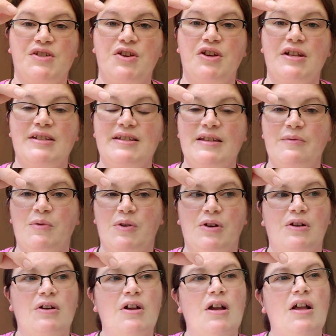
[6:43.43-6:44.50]
So you can see
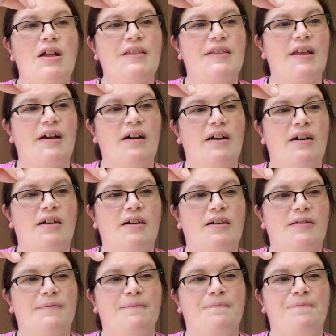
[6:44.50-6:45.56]
where
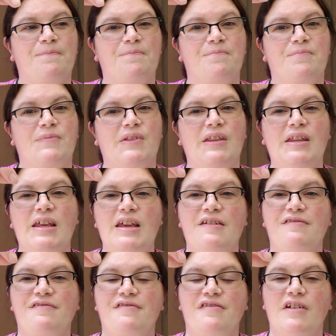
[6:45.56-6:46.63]
the
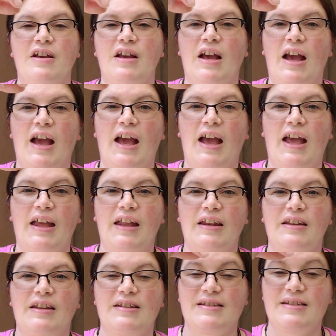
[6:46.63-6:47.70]
leaf
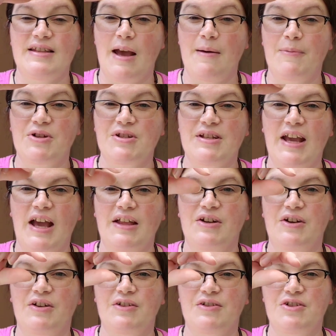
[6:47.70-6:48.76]
and the stem are
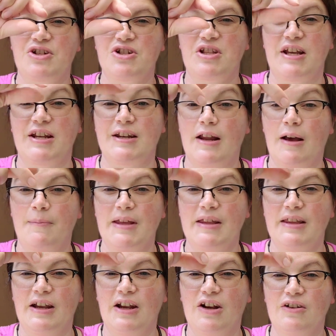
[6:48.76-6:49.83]
together, and there's usually a
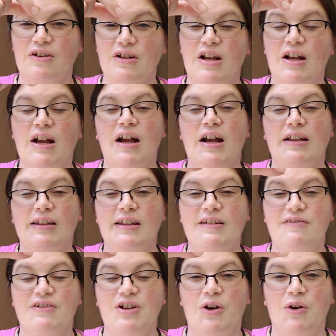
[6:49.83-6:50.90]
nubby there, a
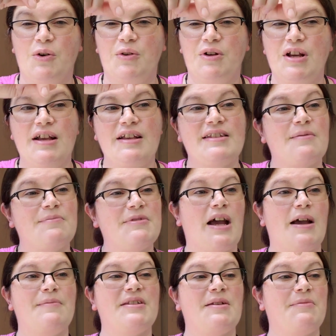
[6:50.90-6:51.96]
leaf node.
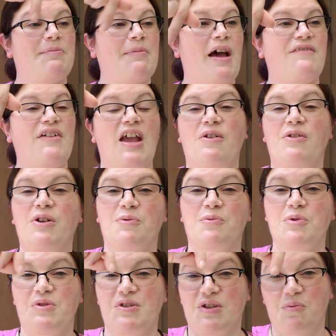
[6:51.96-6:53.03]
Sometimes some of them have aerial
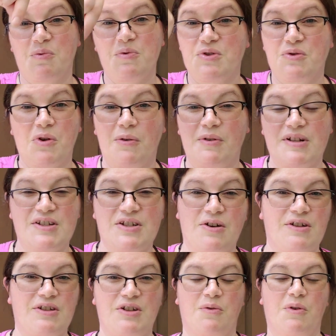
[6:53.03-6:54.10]
roots. The roots are already
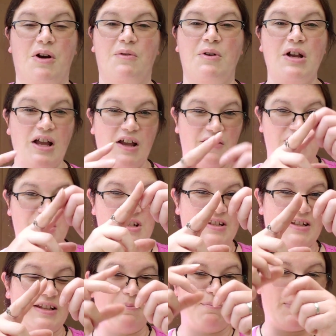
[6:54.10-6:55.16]
starting to grow. You
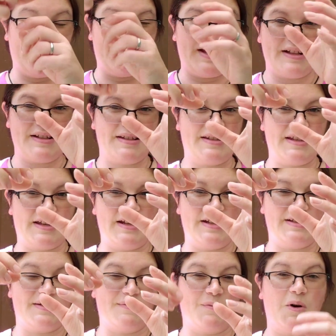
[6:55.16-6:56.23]
just clip by that, stick it
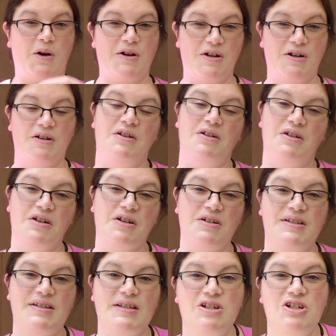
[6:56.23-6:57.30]
in some water,
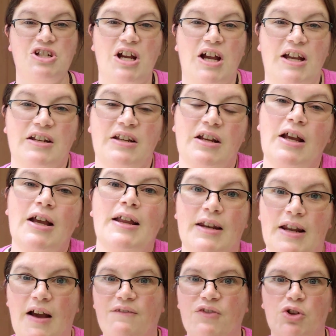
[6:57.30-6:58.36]
good sunshine,
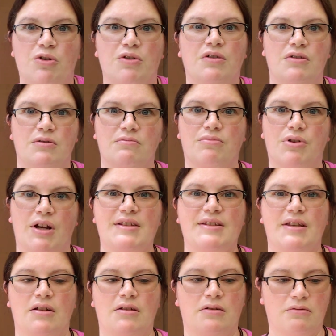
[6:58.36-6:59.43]
not full bright
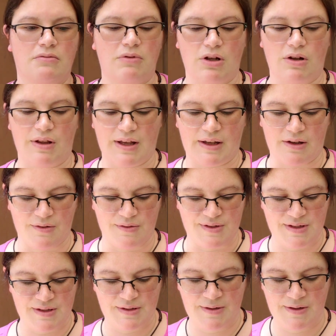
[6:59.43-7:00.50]
sun. I know how that
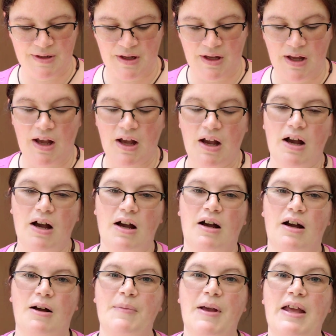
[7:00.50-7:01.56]
goes.
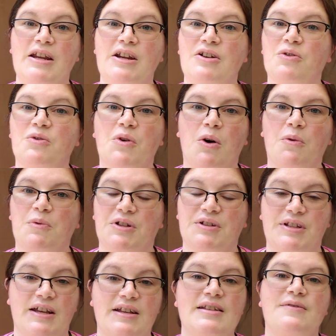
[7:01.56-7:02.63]
And it'll grow real
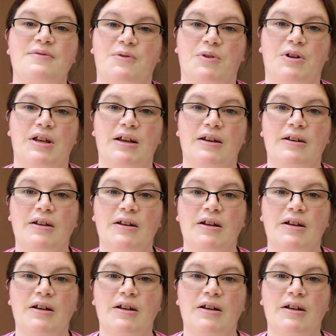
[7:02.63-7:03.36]
nice for you.